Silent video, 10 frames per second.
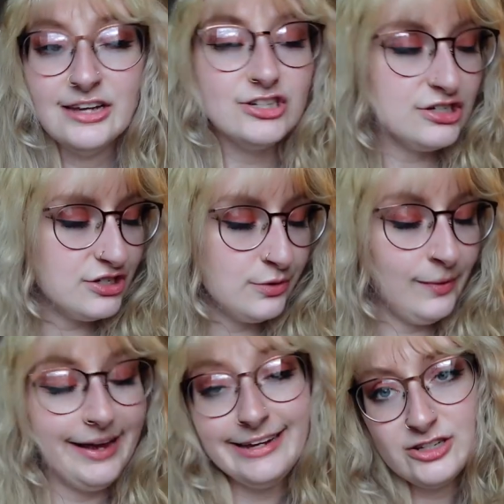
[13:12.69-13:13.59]
to do
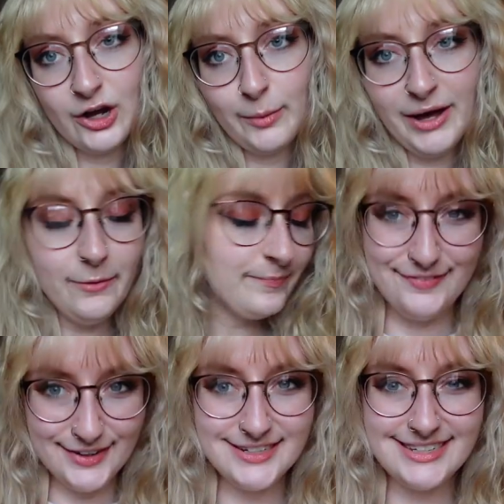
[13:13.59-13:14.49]
and talk about.
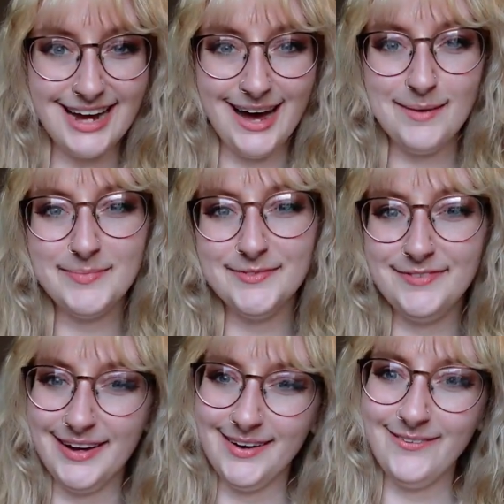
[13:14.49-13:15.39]
First up,
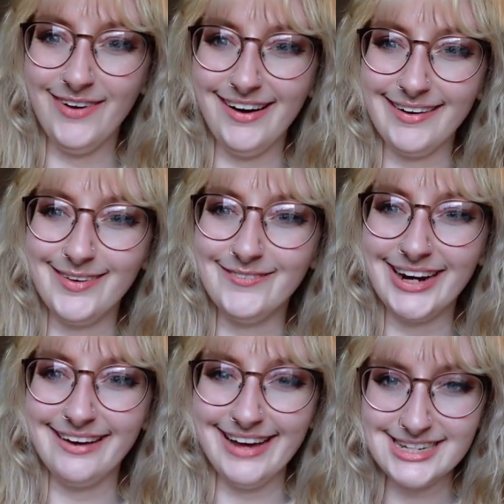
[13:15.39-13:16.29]
Vera Wong. When
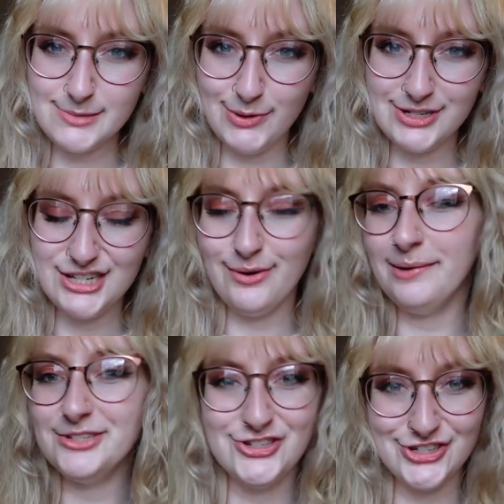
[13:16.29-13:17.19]
I last spoke to you, I
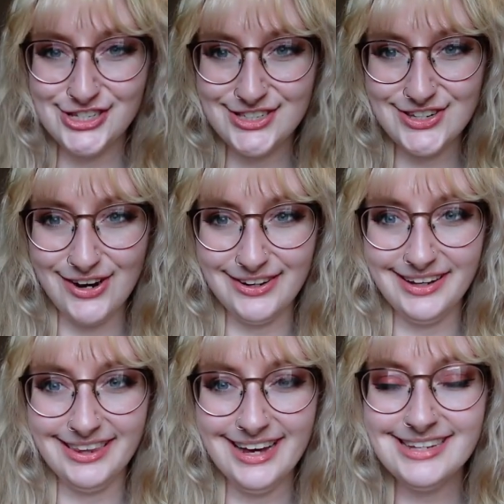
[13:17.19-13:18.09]
was just
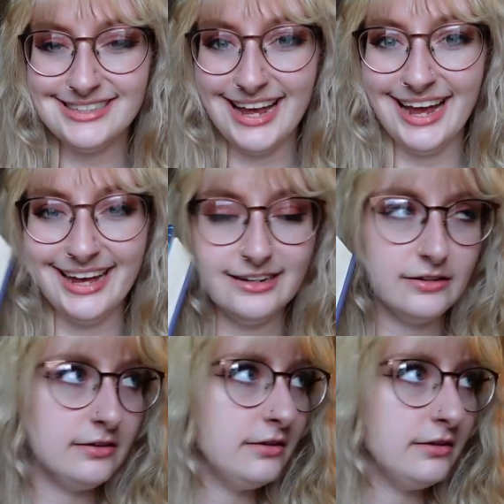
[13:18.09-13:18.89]
starting this and